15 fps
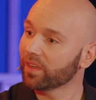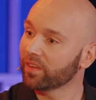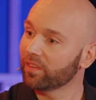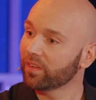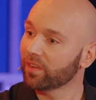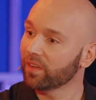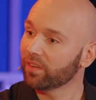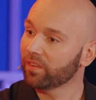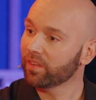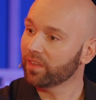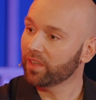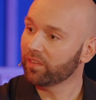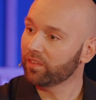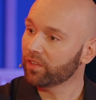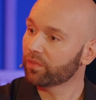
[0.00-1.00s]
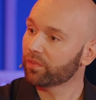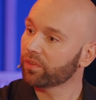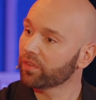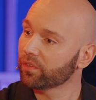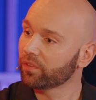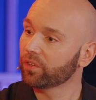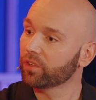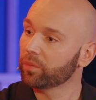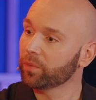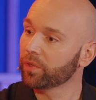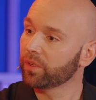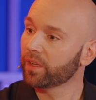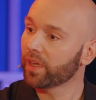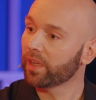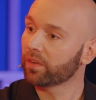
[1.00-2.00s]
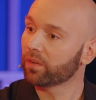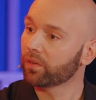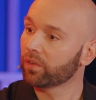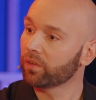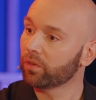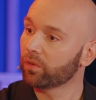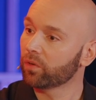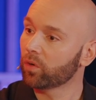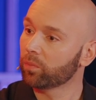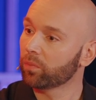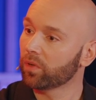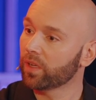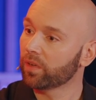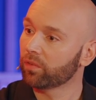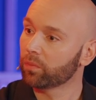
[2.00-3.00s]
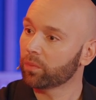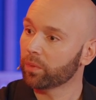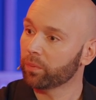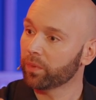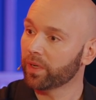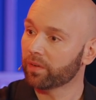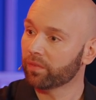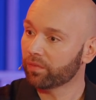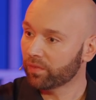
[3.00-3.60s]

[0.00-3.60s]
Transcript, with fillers: Is it is it easier for us to communicate on a normal level when we have